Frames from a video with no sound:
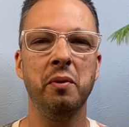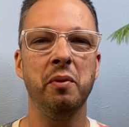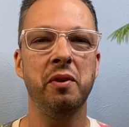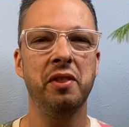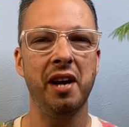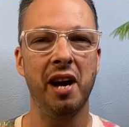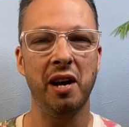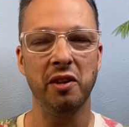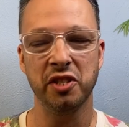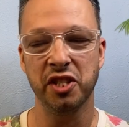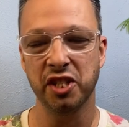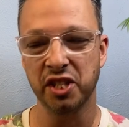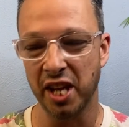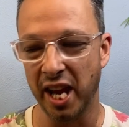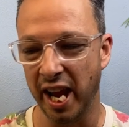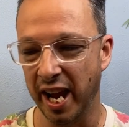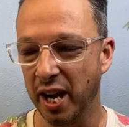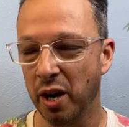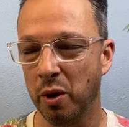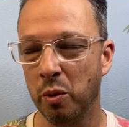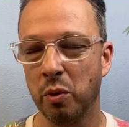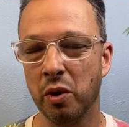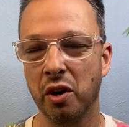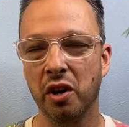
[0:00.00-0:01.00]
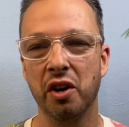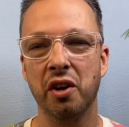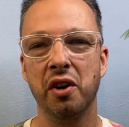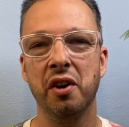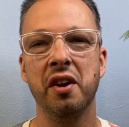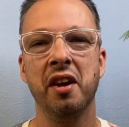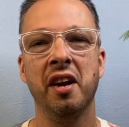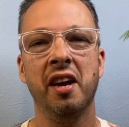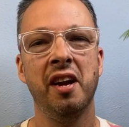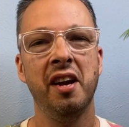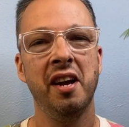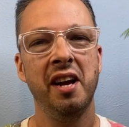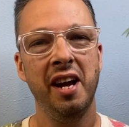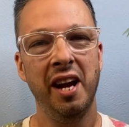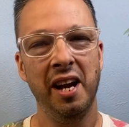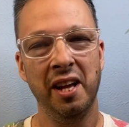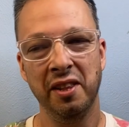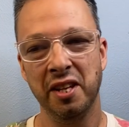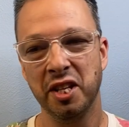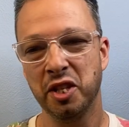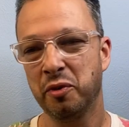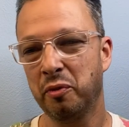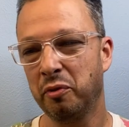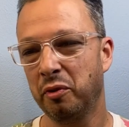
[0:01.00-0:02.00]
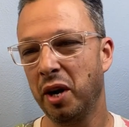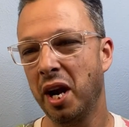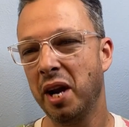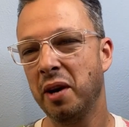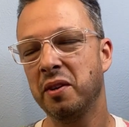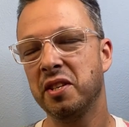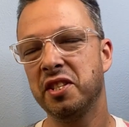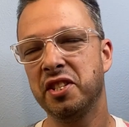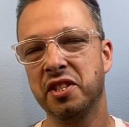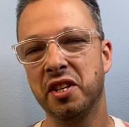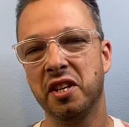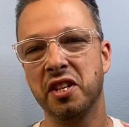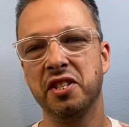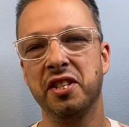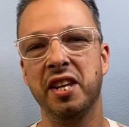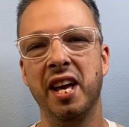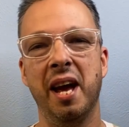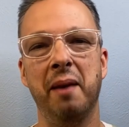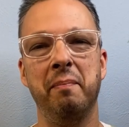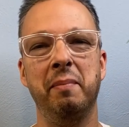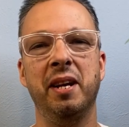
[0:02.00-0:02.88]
without saying a word, and this fragrance does that